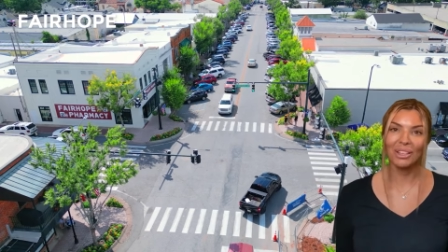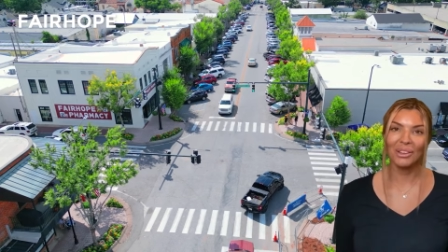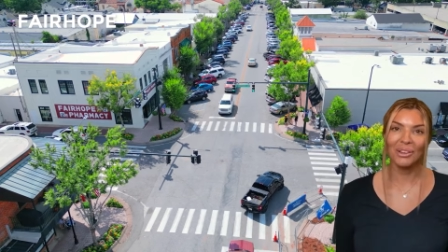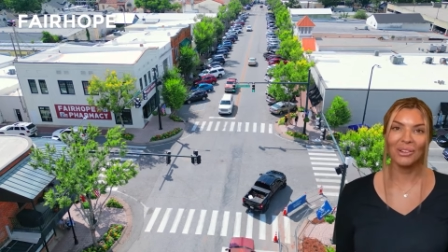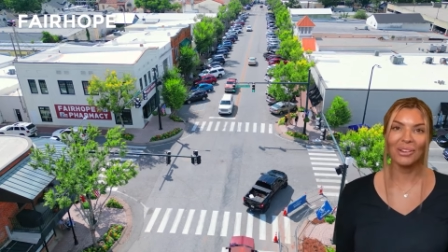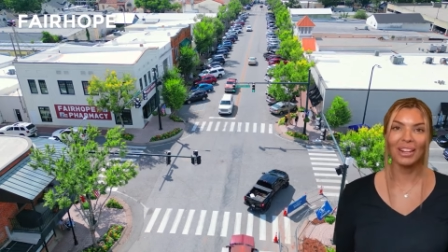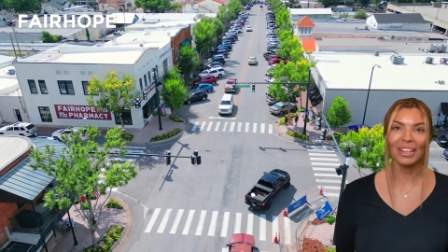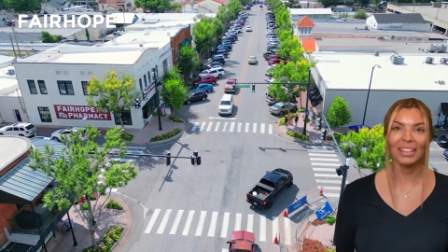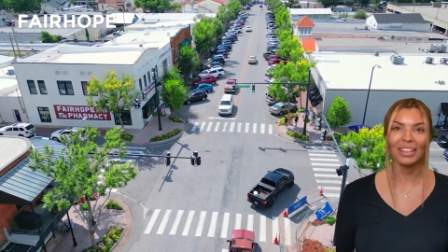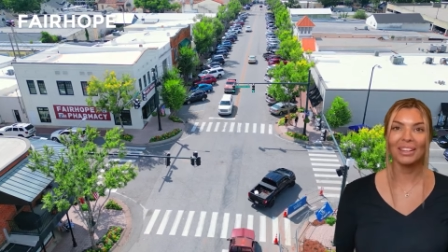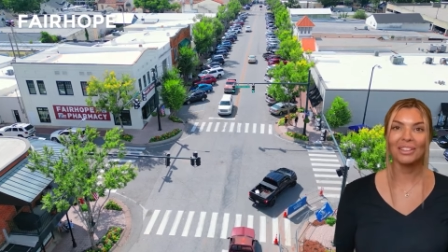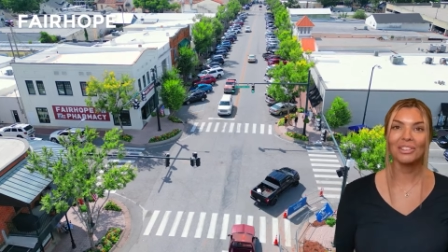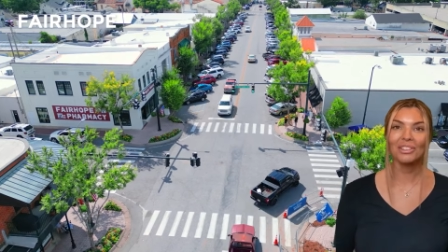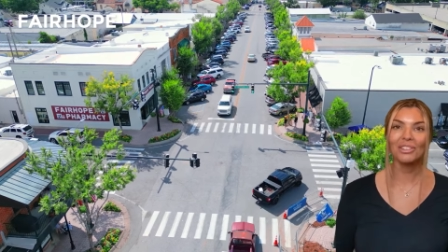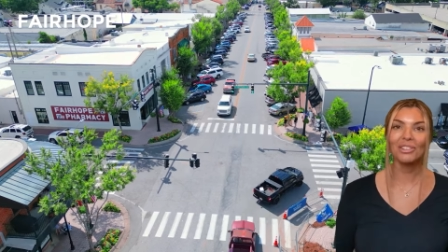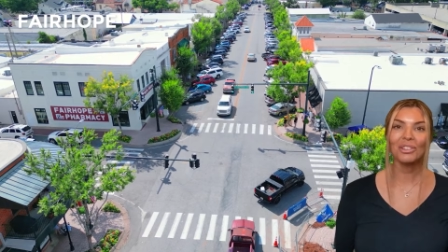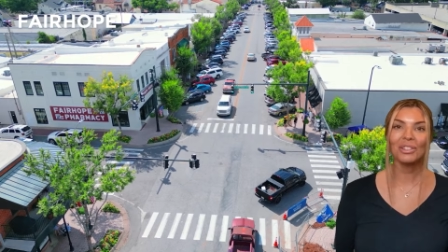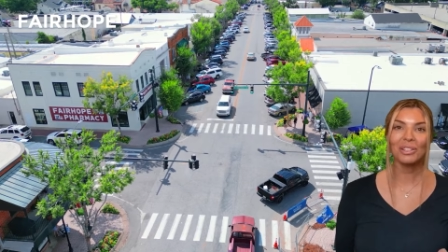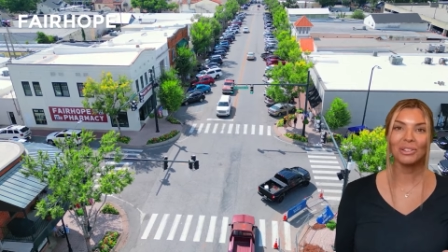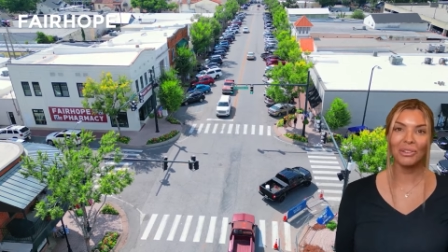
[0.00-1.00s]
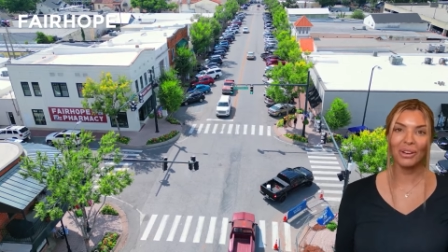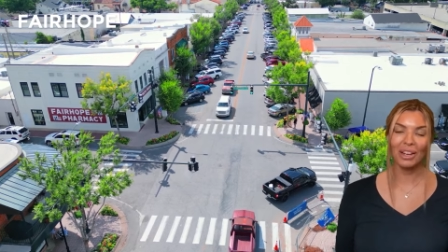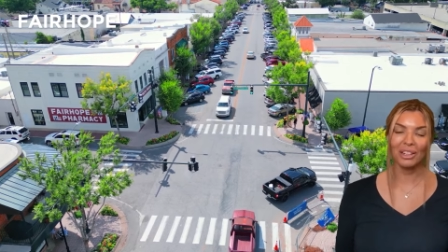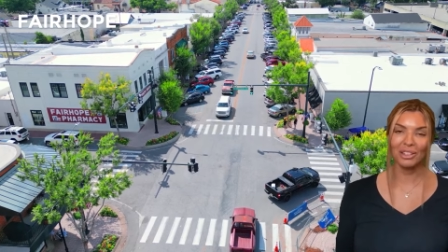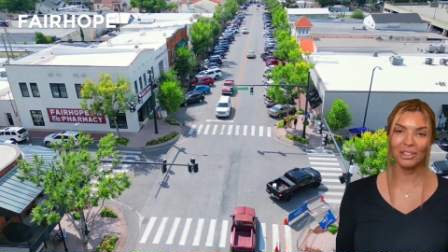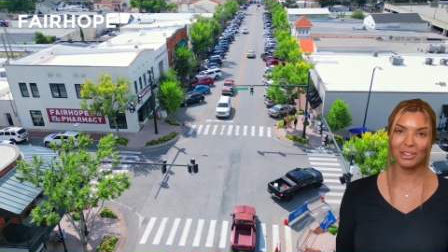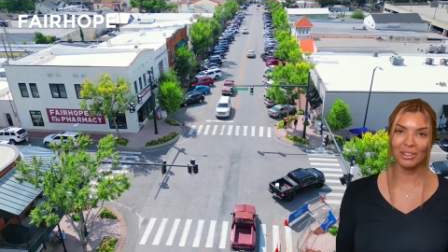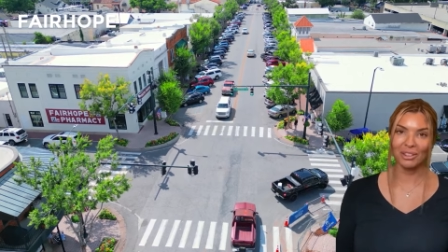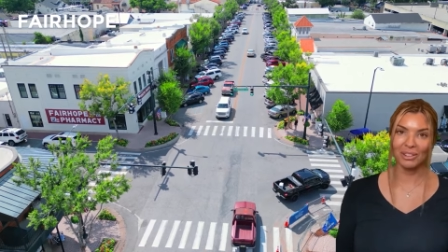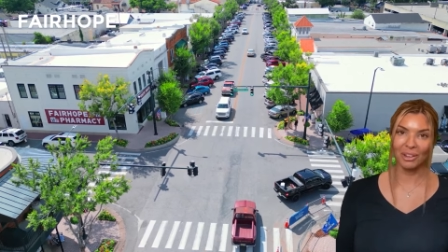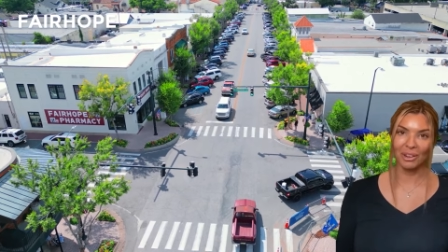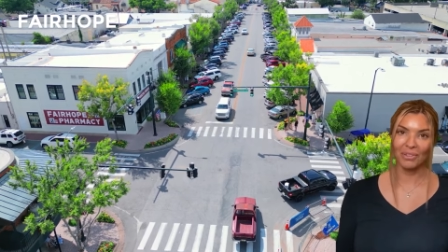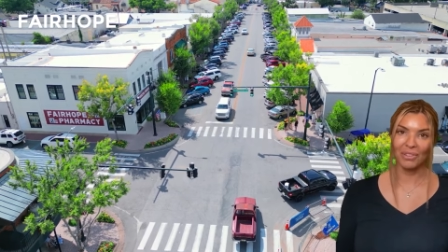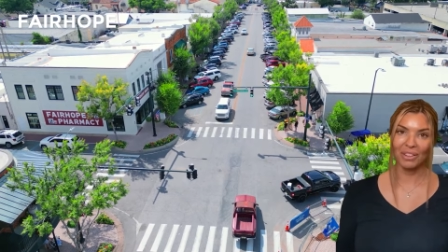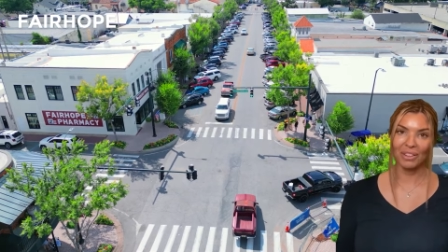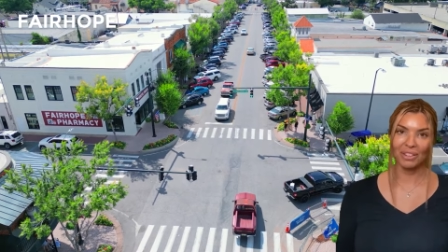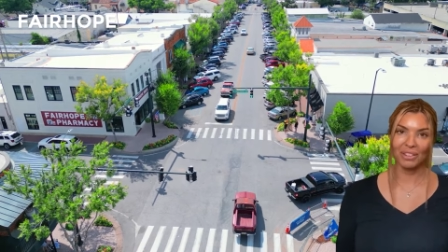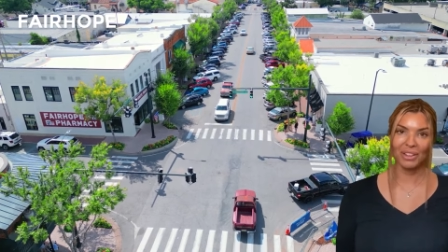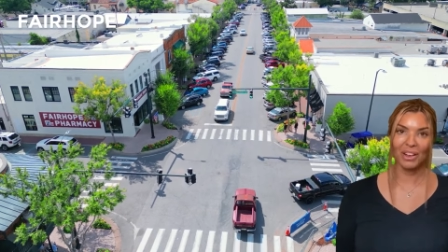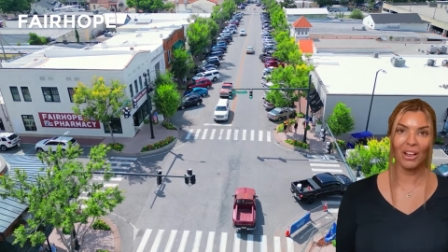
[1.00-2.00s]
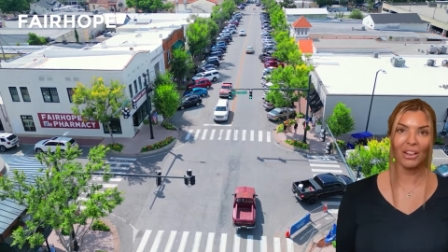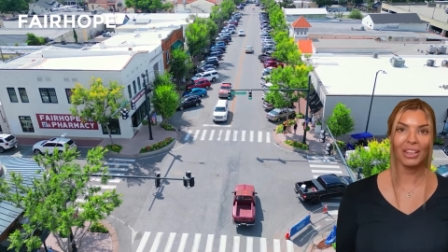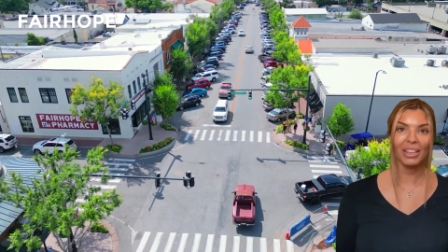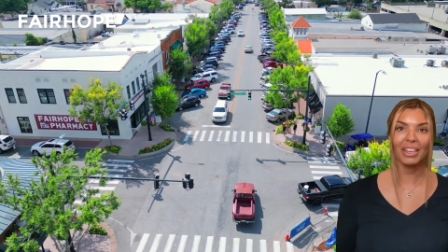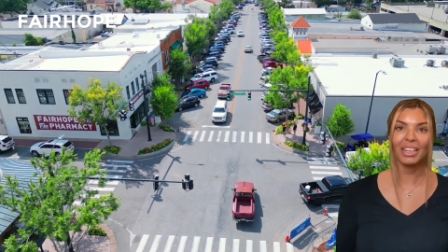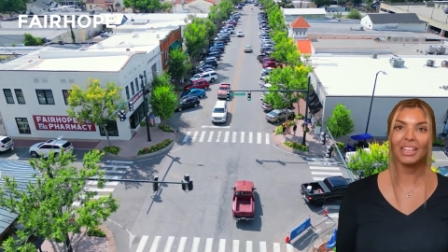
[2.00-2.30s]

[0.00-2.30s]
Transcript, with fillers: cute, and that's just scratching the surface, y'all.